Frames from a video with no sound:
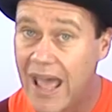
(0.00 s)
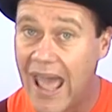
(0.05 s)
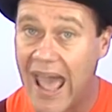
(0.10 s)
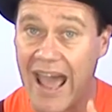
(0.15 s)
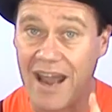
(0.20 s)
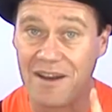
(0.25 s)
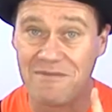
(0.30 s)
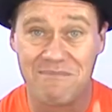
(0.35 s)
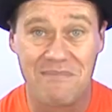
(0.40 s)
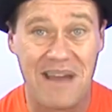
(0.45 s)

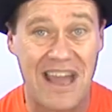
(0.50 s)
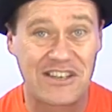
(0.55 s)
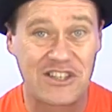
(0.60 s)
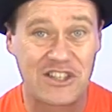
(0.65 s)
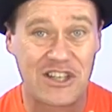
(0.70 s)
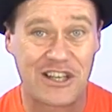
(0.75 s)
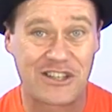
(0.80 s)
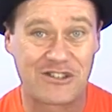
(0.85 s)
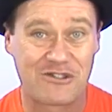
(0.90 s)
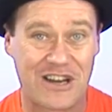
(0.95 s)
at
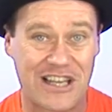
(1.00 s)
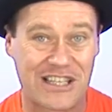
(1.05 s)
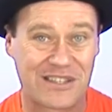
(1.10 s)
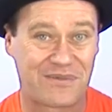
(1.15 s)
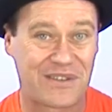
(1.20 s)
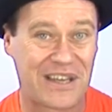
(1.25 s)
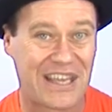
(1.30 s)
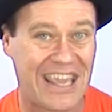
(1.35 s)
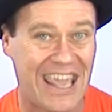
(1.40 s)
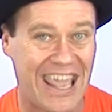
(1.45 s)

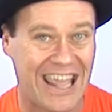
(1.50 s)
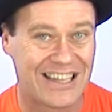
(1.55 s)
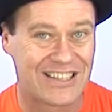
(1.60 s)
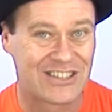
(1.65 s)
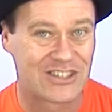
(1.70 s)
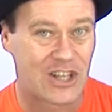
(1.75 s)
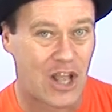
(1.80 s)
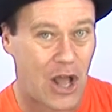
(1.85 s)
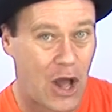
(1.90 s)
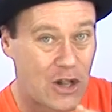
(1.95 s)

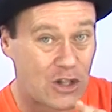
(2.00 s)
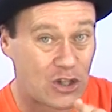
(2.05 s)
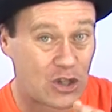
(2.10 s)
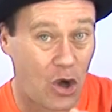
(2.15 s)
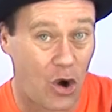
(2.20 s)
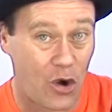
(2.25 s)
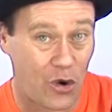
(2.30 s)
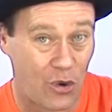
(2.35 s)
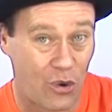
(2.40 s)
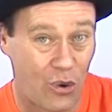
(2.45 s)

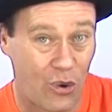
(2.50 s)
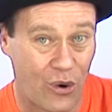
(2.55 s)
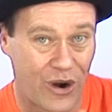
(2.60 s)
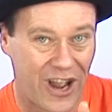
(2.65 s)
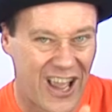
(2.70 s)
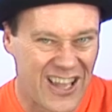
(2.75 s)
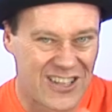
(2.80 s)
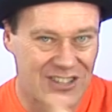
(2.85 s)
magictricksforkids.org.